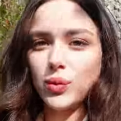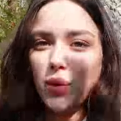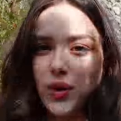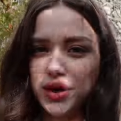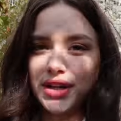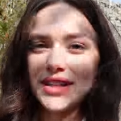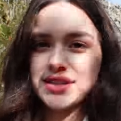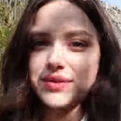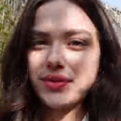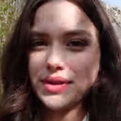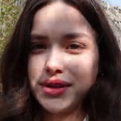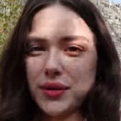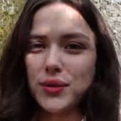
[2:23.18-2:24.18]
Water is
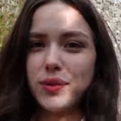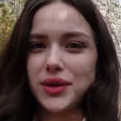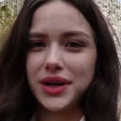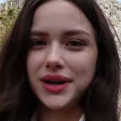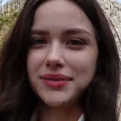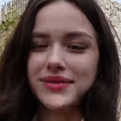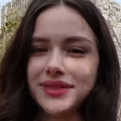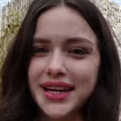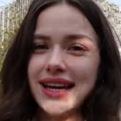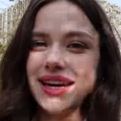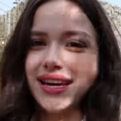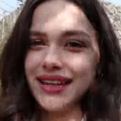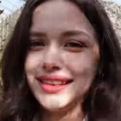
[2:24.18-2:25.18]
really warm
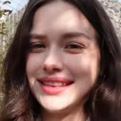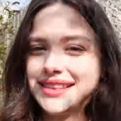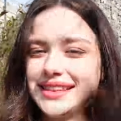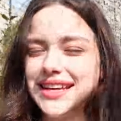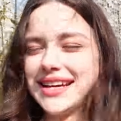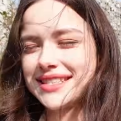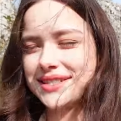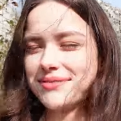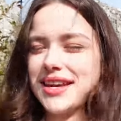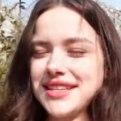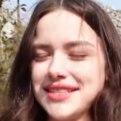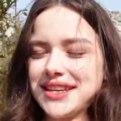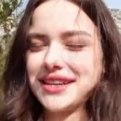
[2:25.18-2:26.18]
and that's
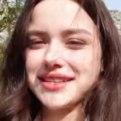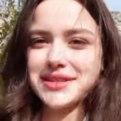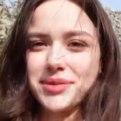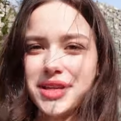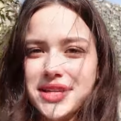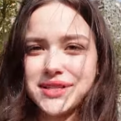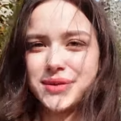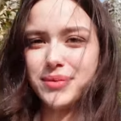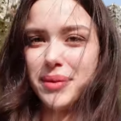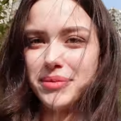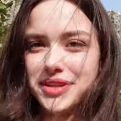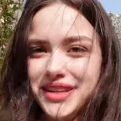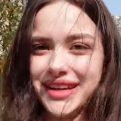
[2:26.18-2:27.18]
amazing because I'm gonna
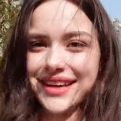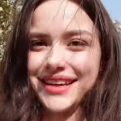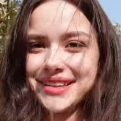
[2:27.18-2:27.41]
swim today.